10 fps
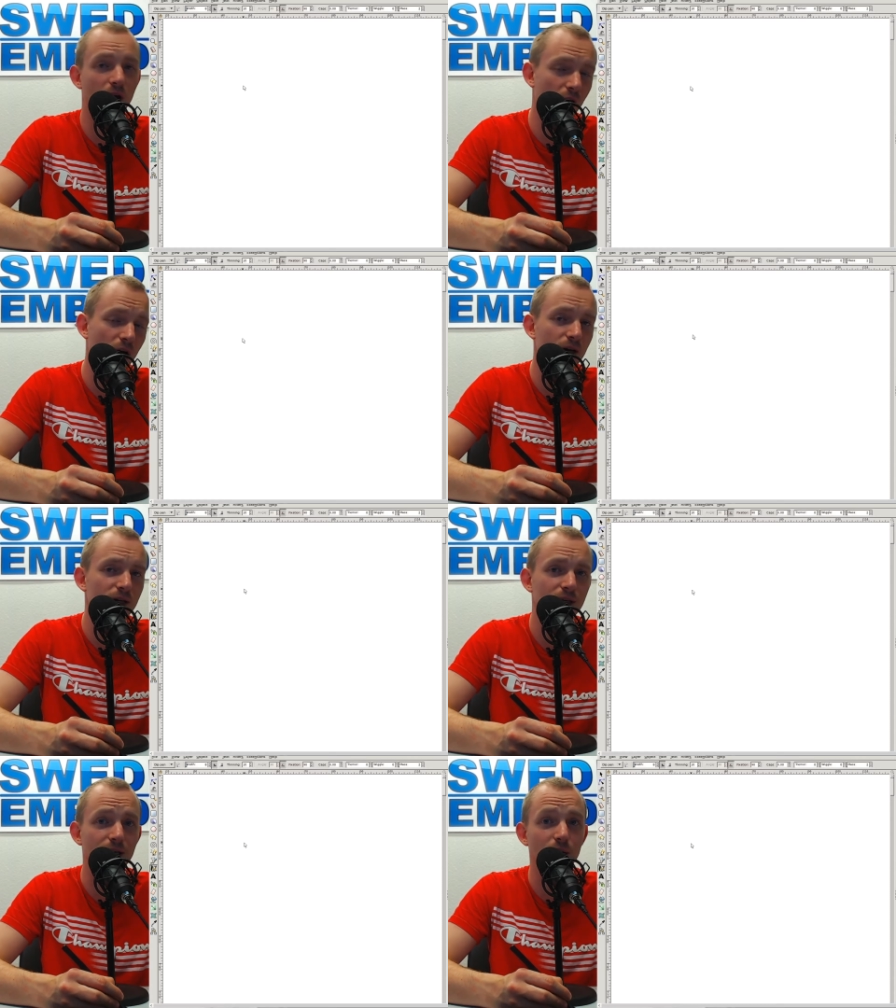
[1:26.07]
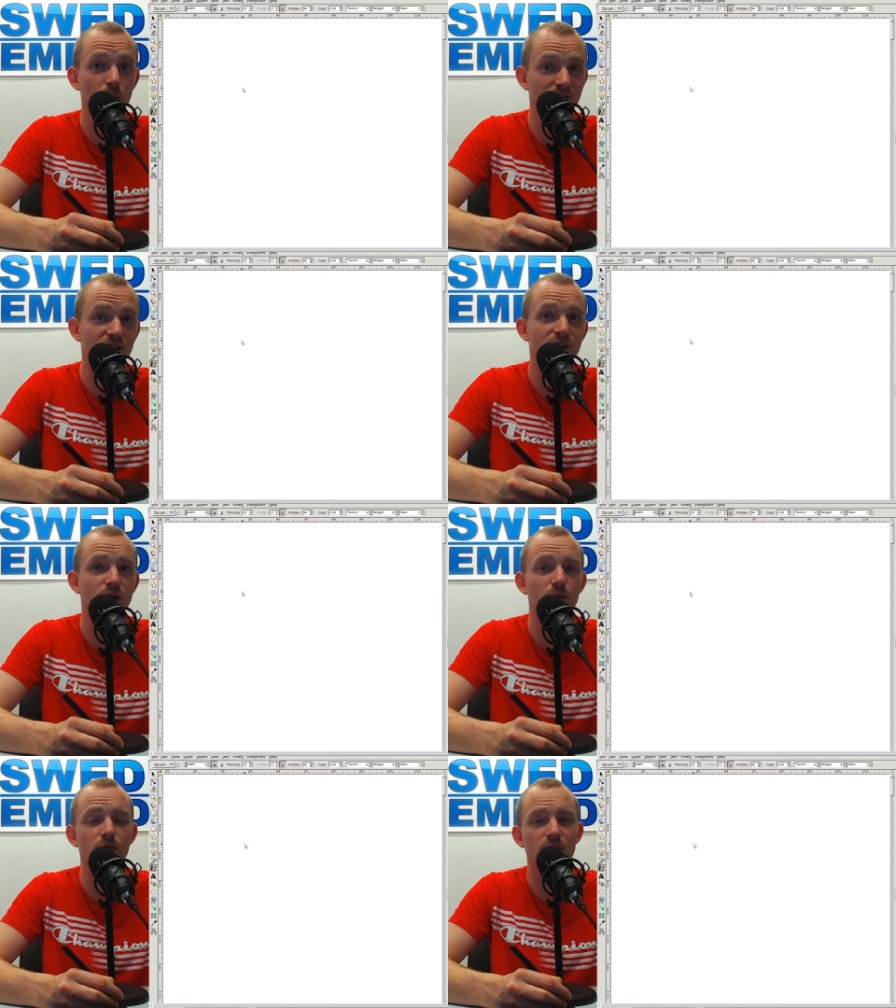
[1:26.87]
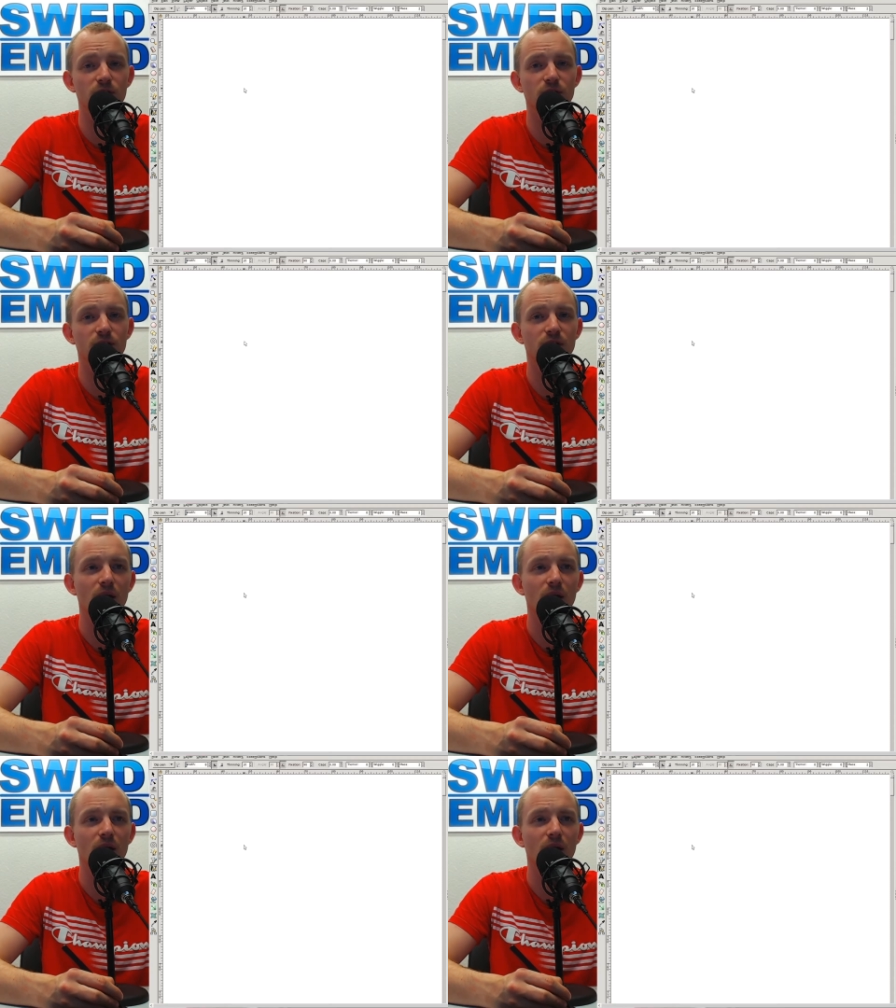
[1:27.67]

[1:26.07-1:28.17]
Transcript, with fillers: are, equivalent operations